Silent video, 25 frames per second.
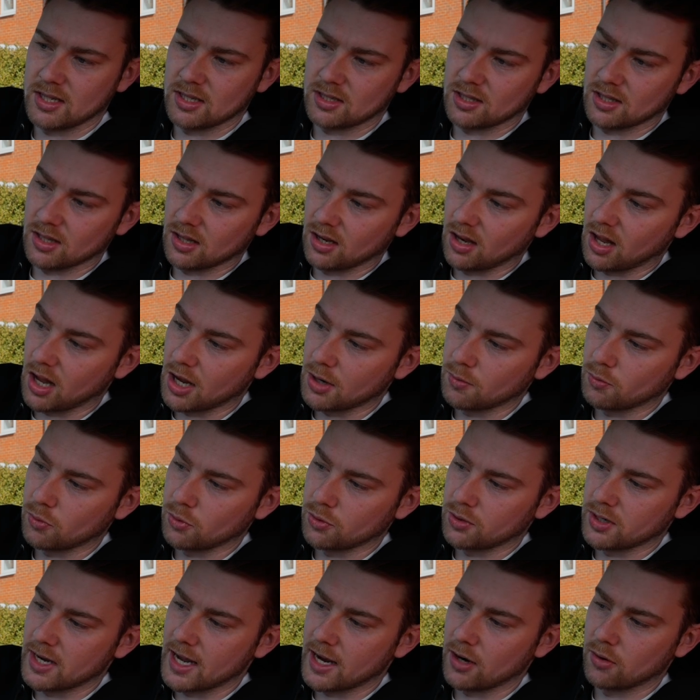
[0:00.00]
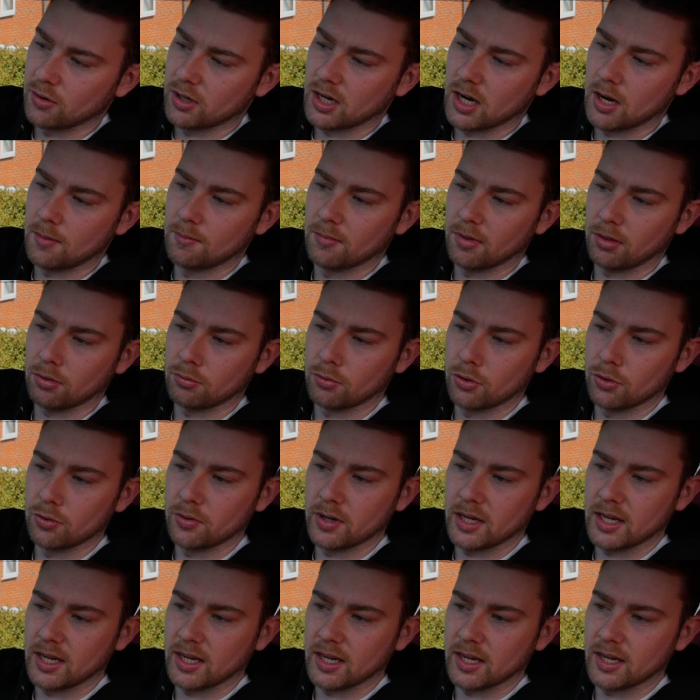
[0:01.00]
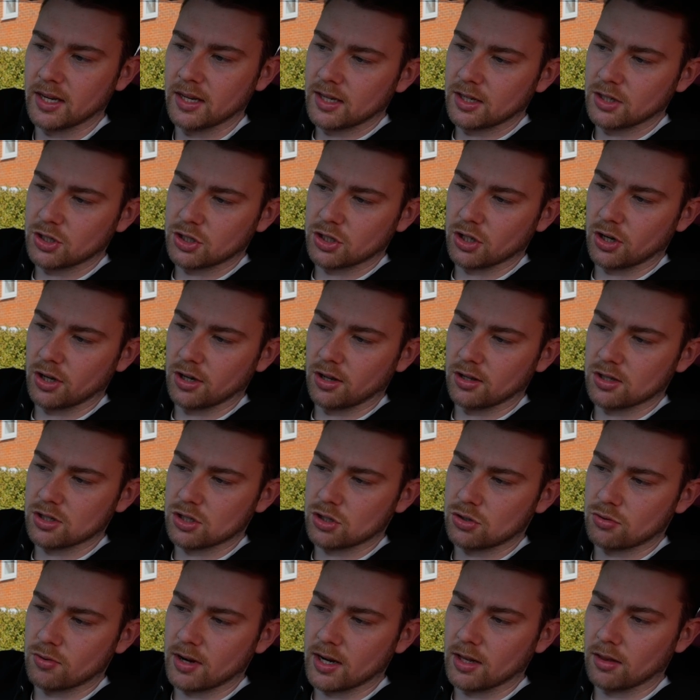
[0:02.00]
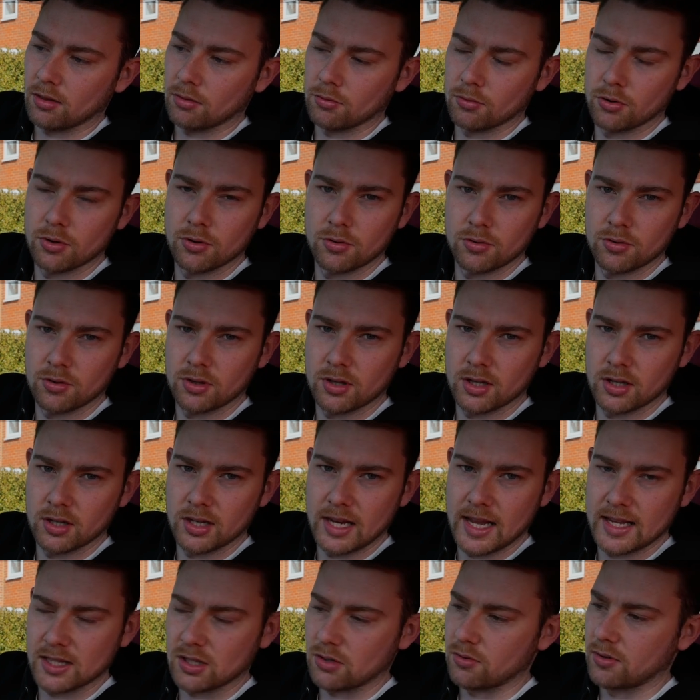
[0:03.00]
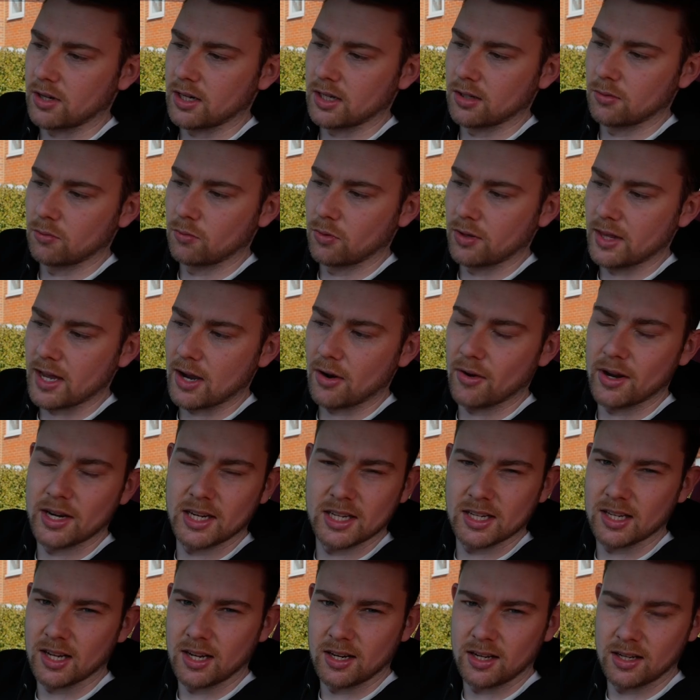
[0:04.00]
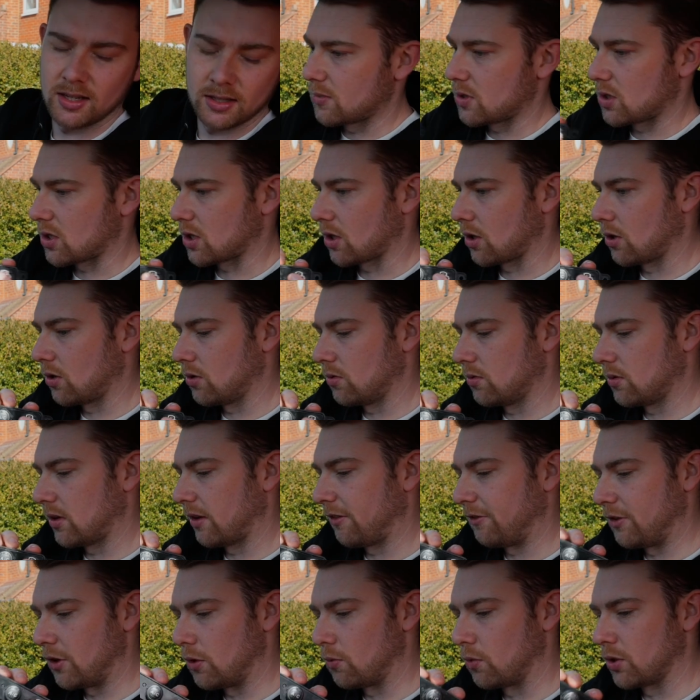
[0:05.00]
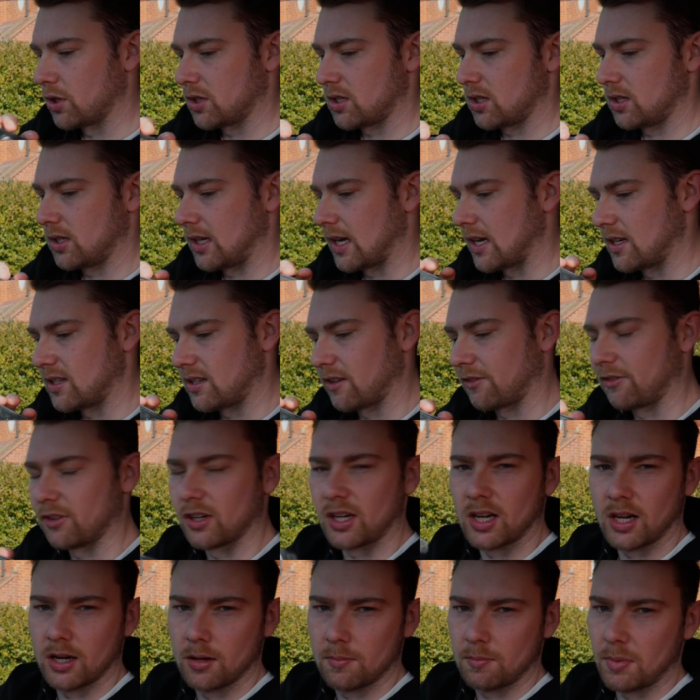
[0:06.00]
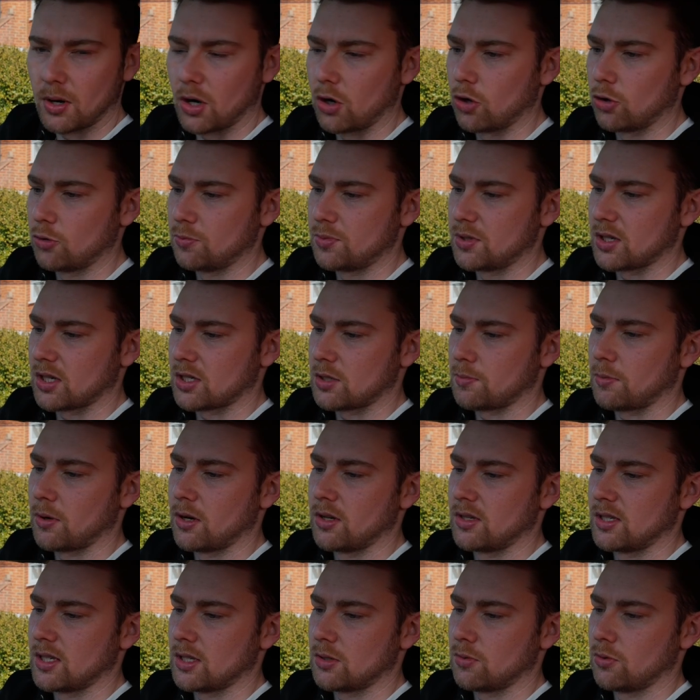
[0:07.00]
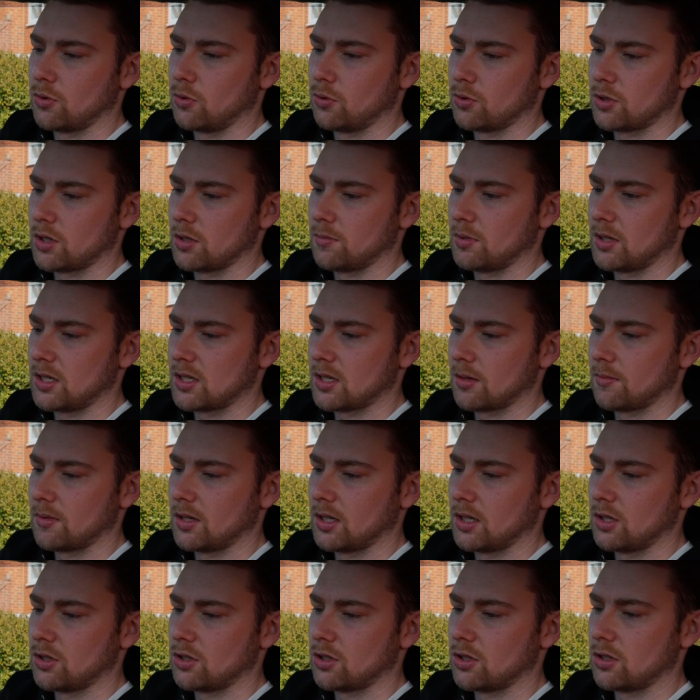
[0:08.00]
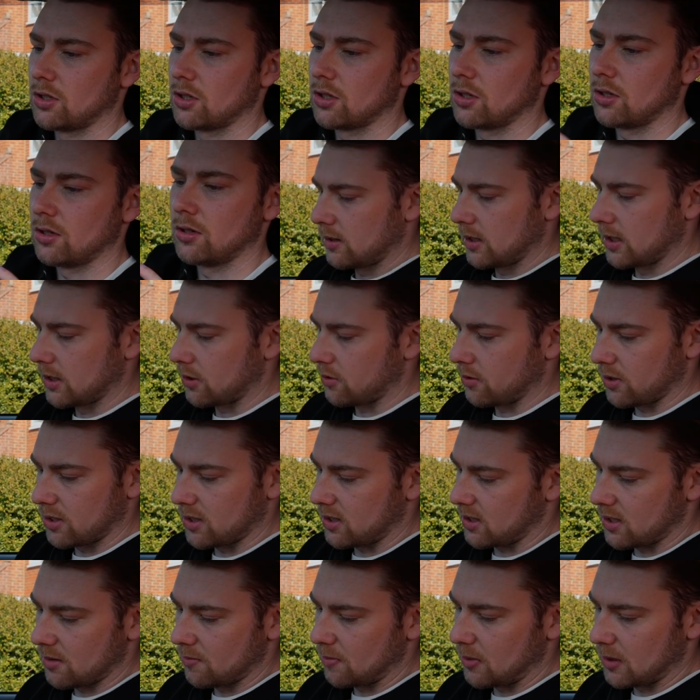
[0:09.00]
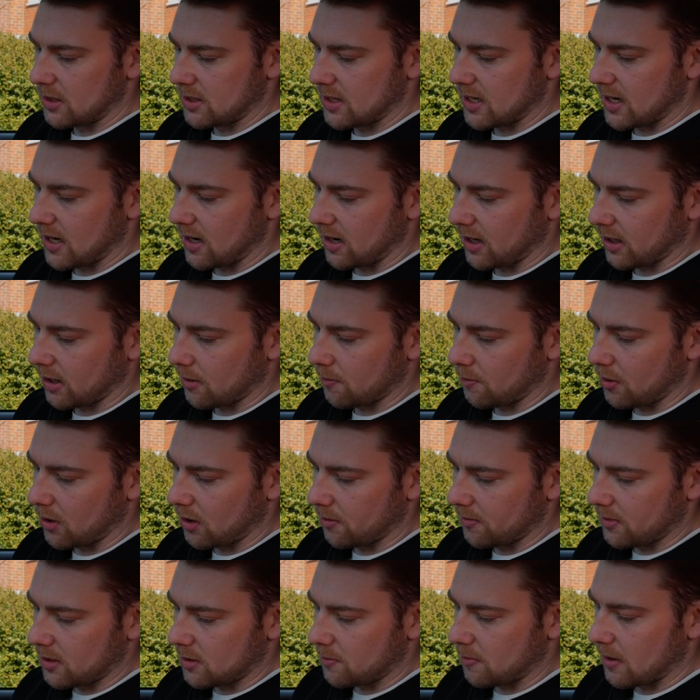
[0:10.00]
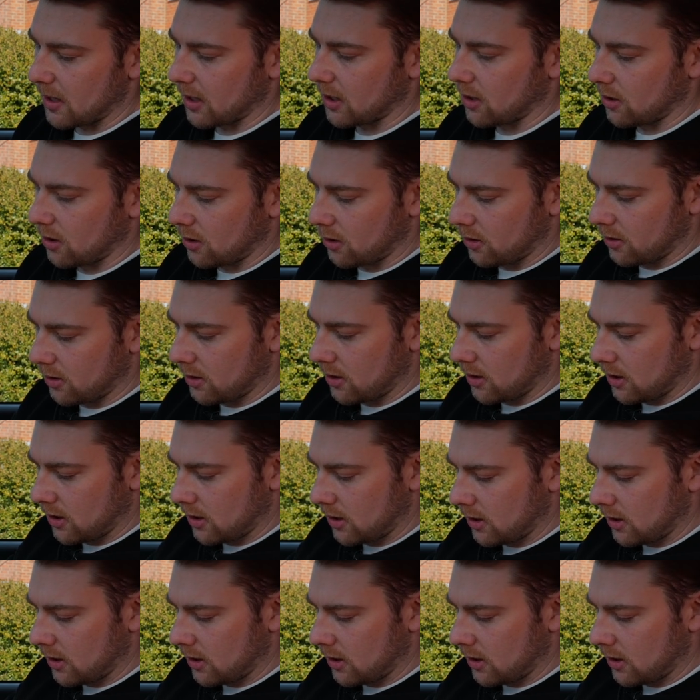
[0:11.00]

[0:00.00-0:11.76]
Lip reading: So the light would now come through here and shine straight through the lettering without any color. So if you wanted to get different color bulbs, I suppose this would also be something you should do. Literally as simple as that. I can pop this back on.